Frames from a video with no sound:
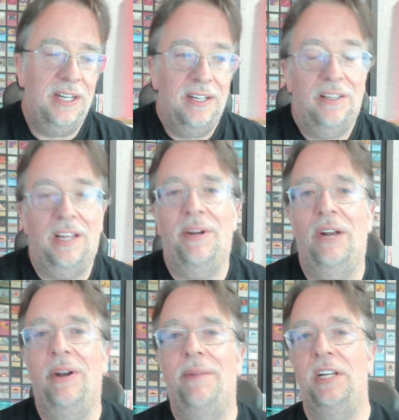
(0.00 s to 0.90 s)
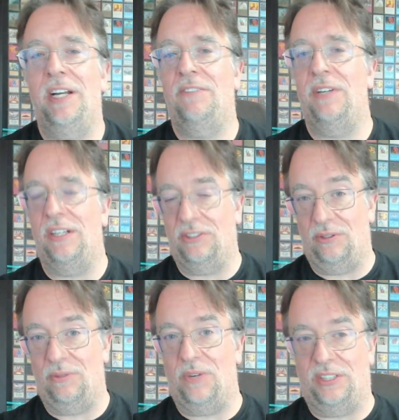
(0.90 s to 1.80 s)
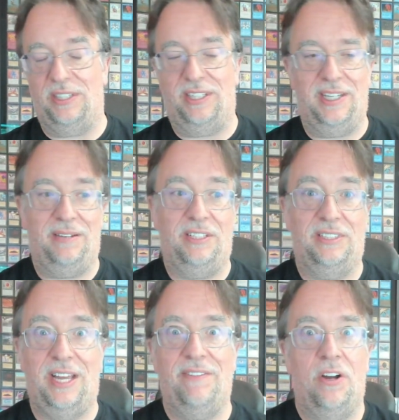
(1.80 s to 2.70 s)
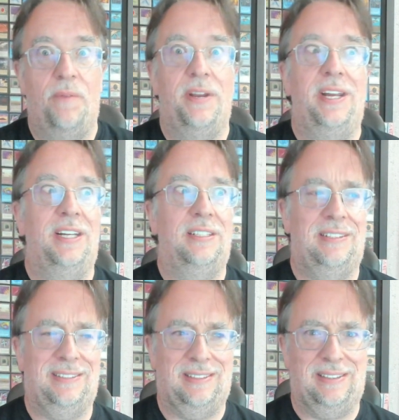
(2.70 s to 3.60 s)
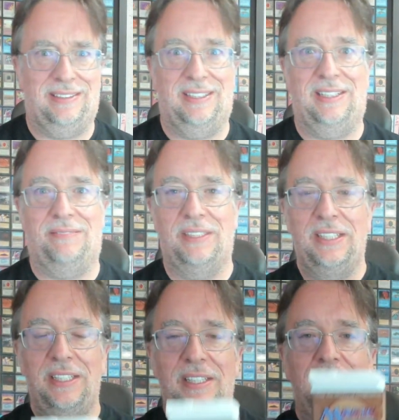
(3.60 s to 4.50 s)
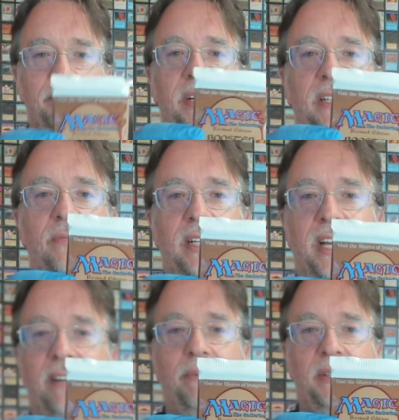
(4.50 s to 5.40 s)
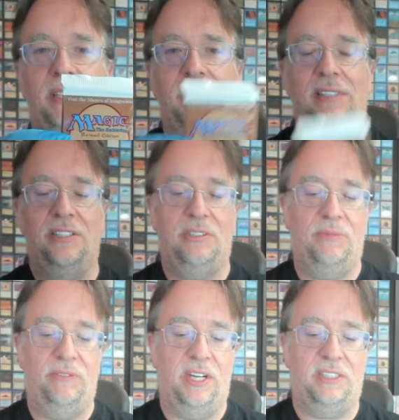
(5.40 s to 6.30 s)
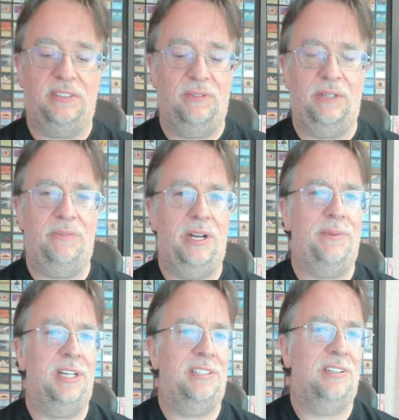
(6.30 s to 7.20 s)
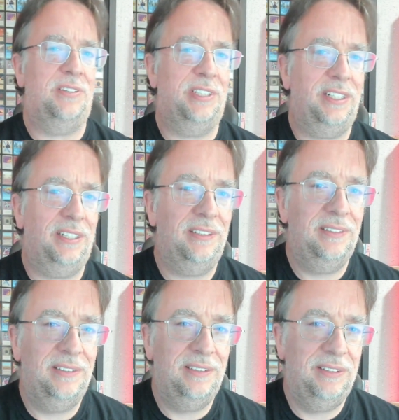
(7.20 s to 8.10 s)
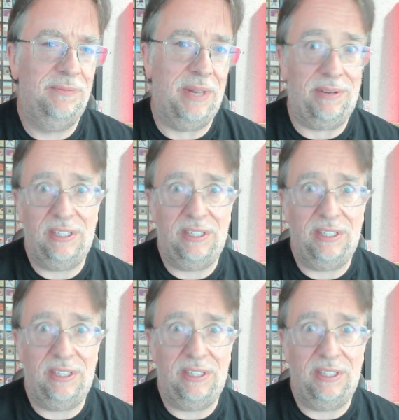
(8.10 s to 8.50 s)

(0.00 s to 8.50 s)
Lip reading: A lot of my Arabian Nights videos are watched like that because I haven't opened any in such a long time. But we can't even pretend. There's some Revised Arabian Nights cards in here. Maybe.